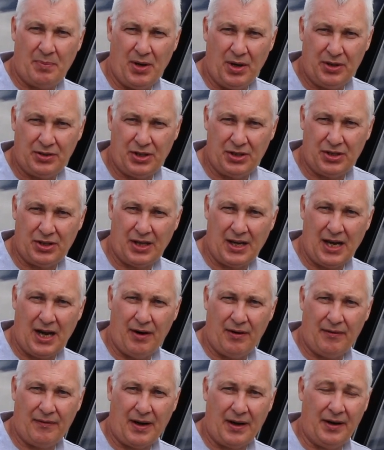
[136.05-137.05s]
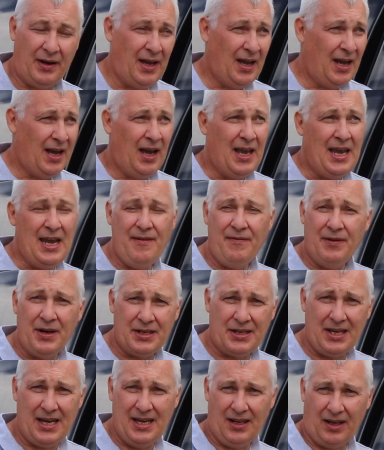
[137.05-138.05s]
purchase your caravan, even
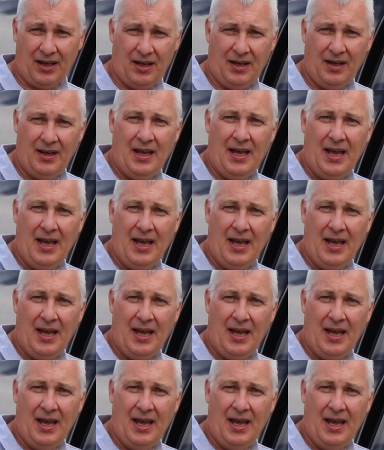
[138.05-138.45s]
a dealer,